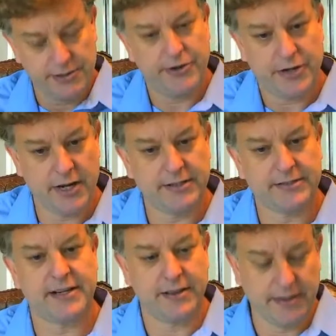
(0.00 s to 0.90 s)
So you can
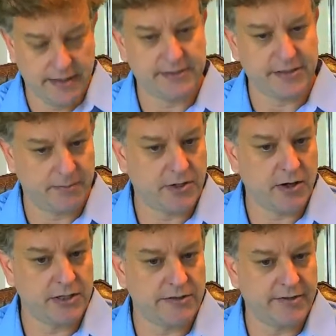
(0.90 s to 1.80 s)
understand that there's some
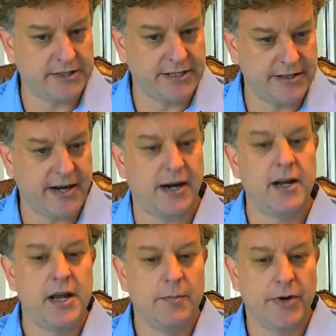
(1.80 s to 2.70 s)
controversy there
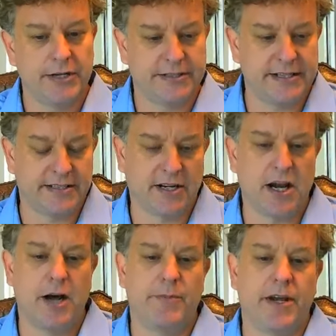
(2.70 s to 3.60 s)
because these are
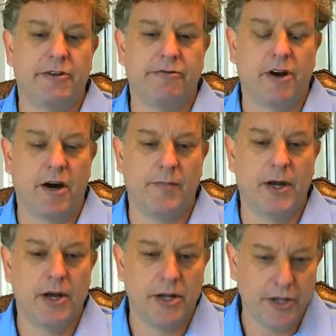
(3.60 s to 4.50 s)
coming
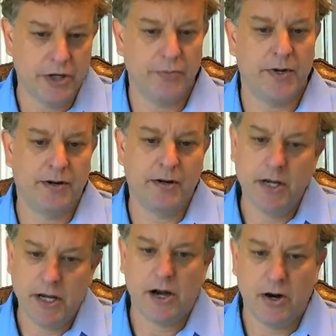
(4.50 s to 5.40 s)
from human
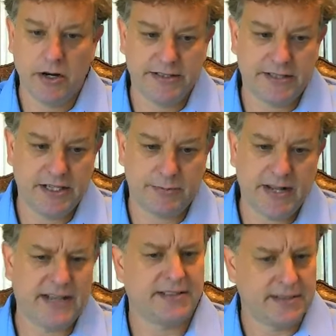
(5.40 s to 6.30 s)
early stage
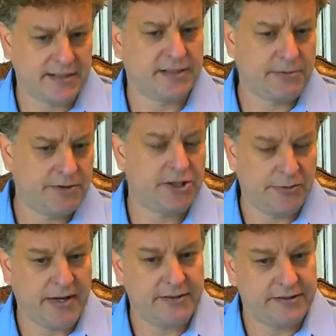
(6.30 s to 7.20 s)
blastocysts, which
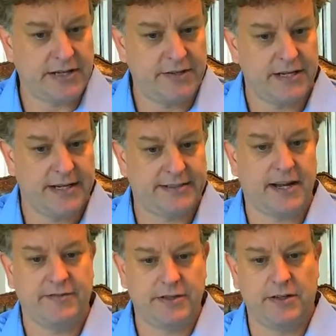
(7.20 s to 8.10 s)
are about 7
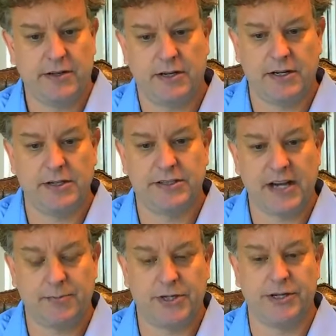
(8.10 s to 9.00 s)
days after
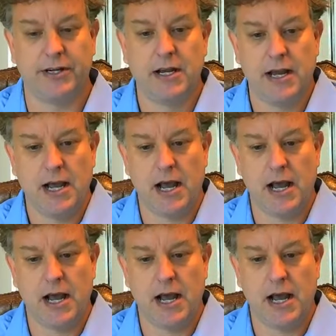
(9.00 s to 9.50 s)
conception.